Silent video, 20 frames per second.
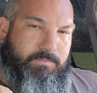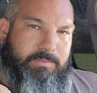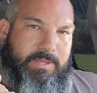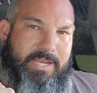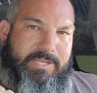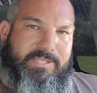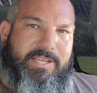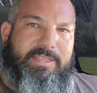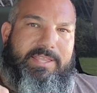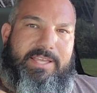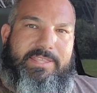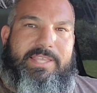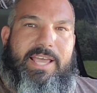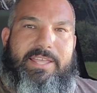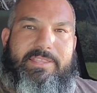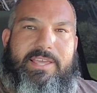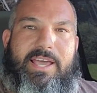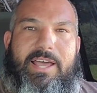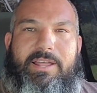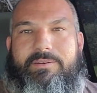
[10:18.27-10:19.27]
they said that
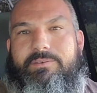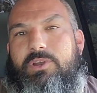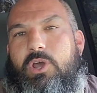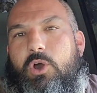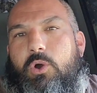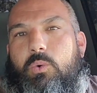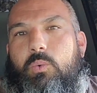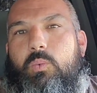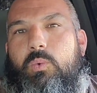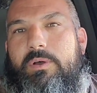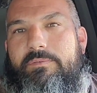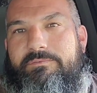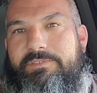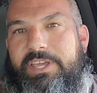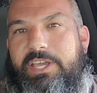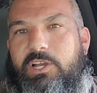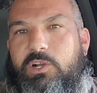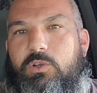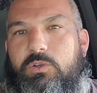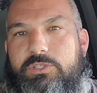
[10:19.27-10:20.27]
they don't know what
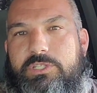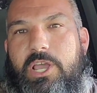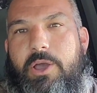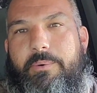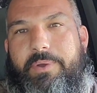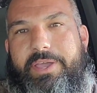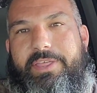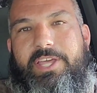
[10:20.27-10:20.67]
vehicle is going,